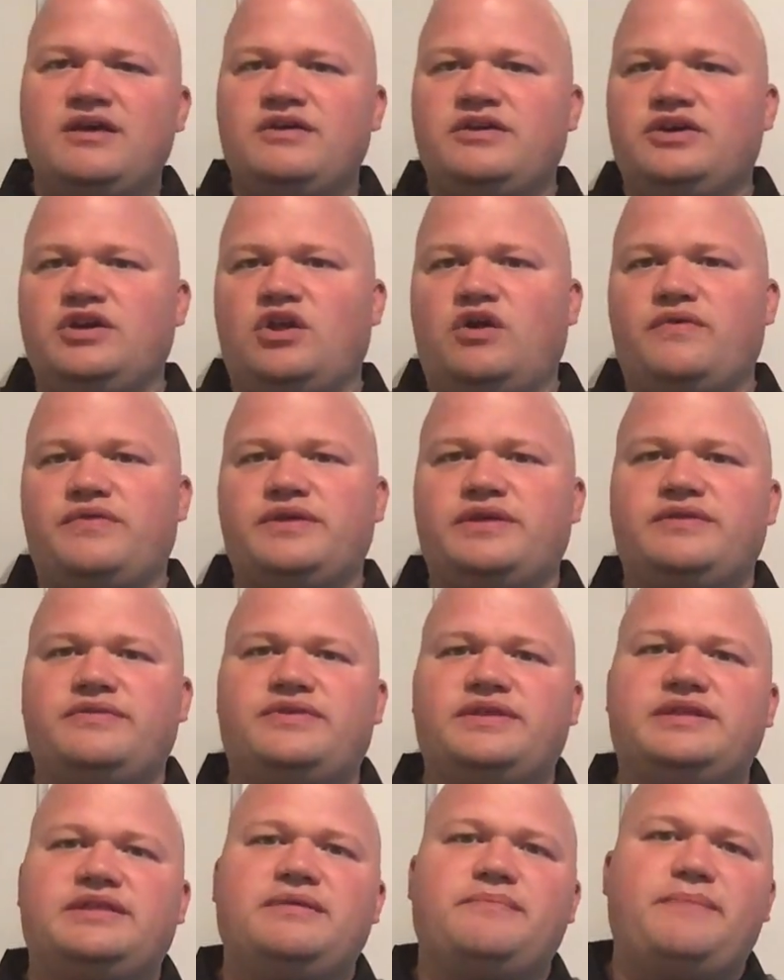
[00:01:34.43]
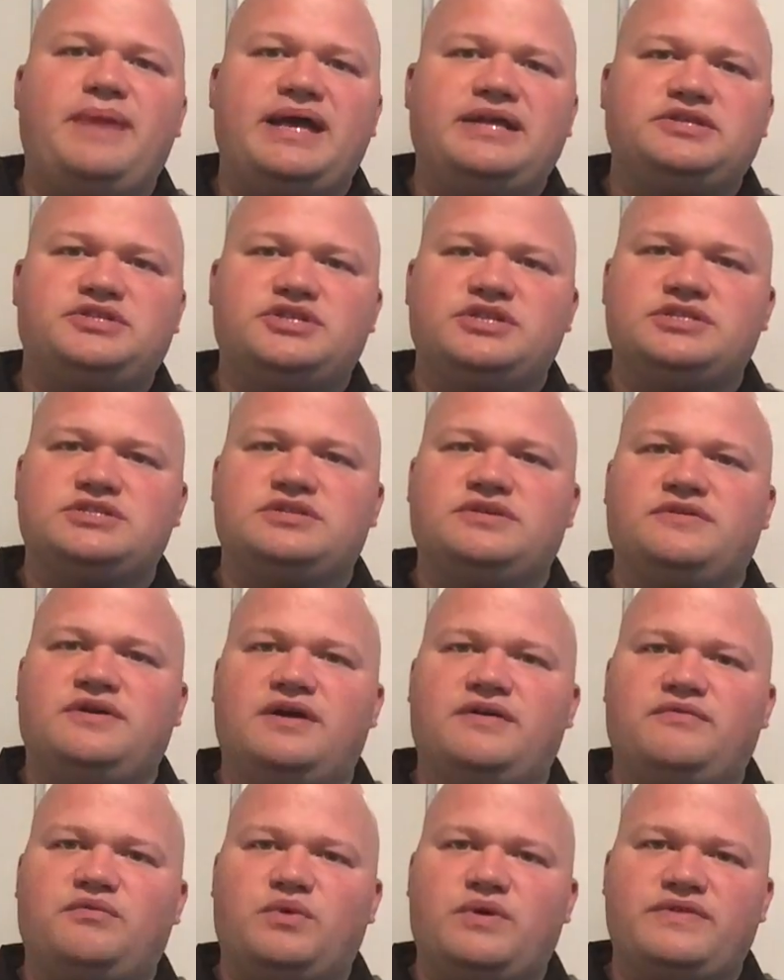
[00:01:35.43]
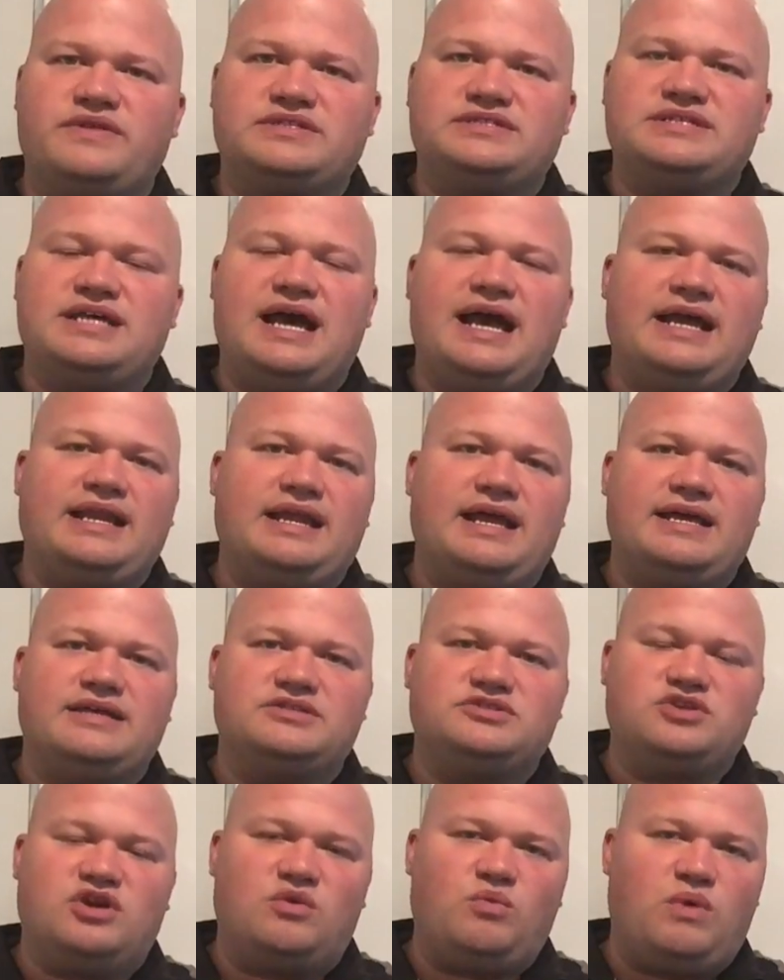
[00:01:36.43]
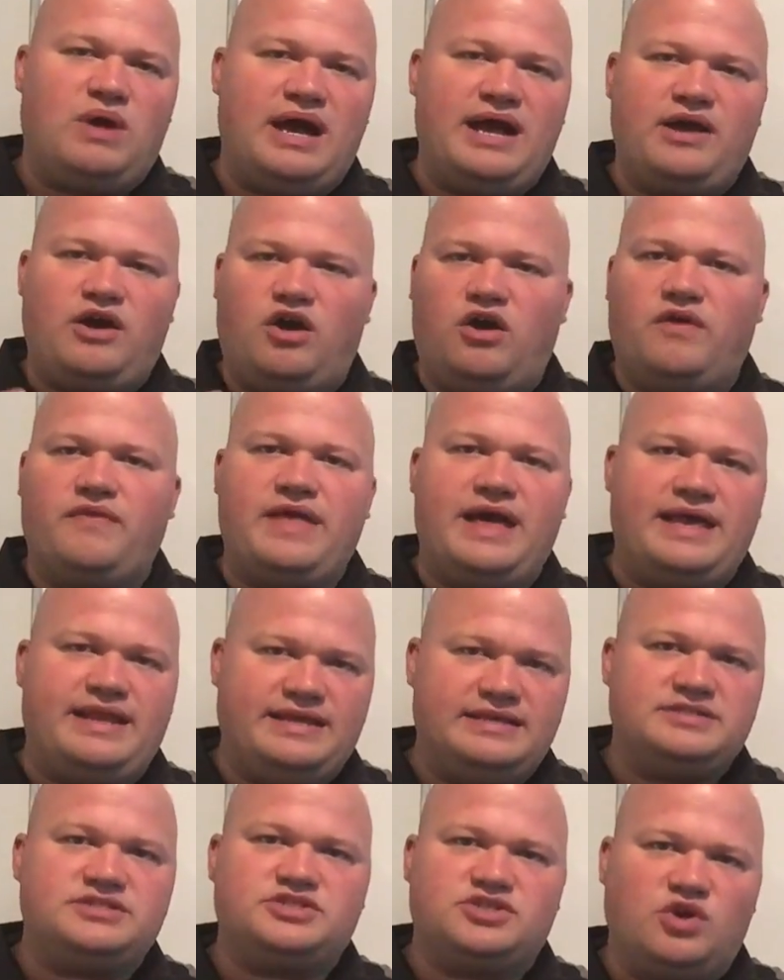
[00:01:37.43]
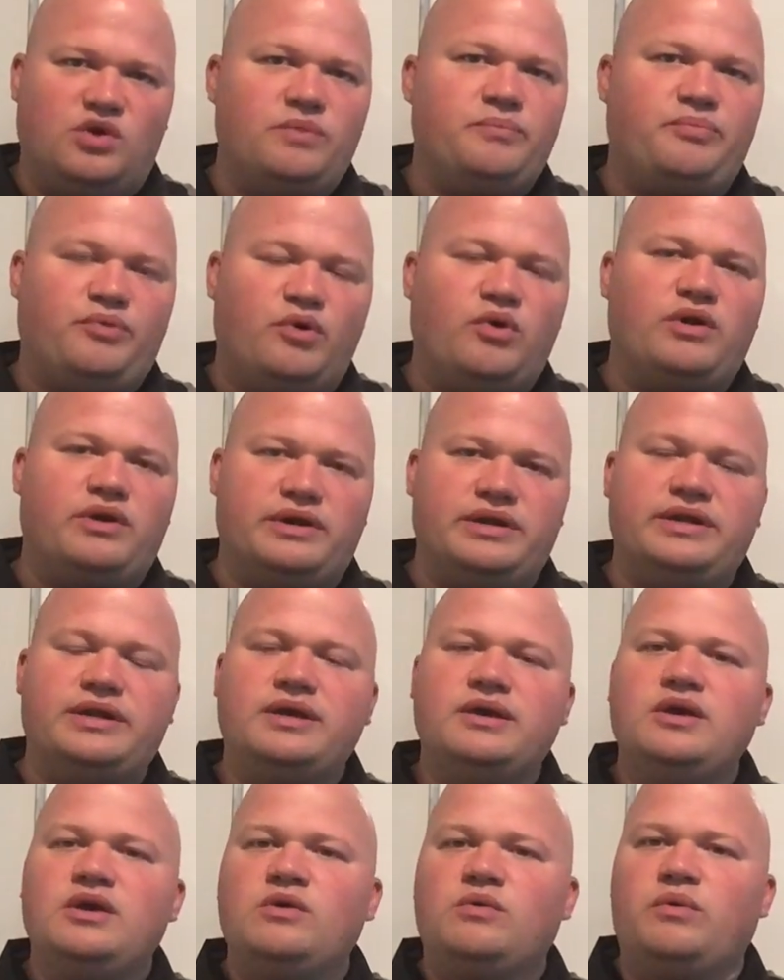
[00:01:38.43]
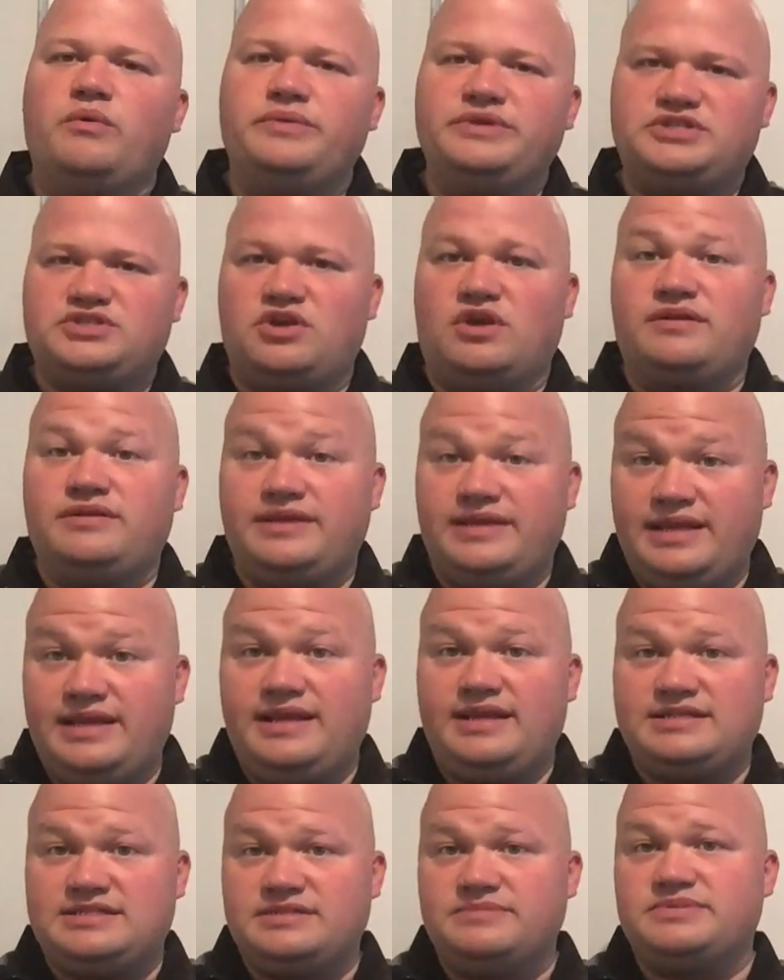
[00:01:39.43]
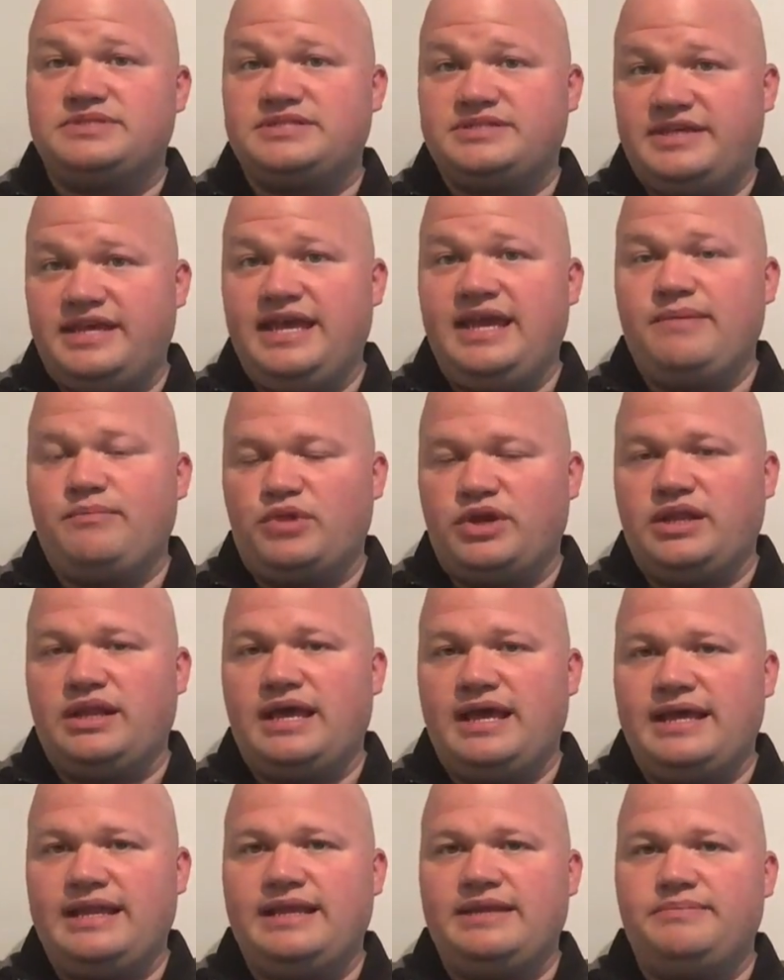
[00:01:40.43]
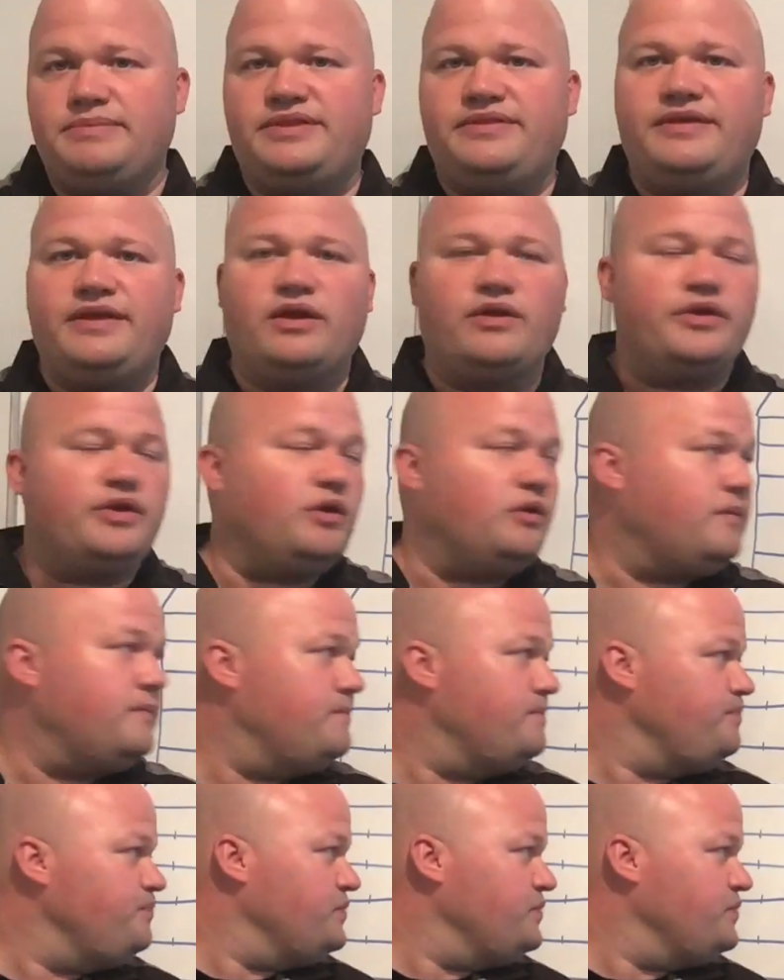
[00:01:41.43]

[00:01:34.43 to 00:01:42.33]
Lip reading: the dimensions of where the sidelines are, why all that is so important when we start to get into some scheme related material.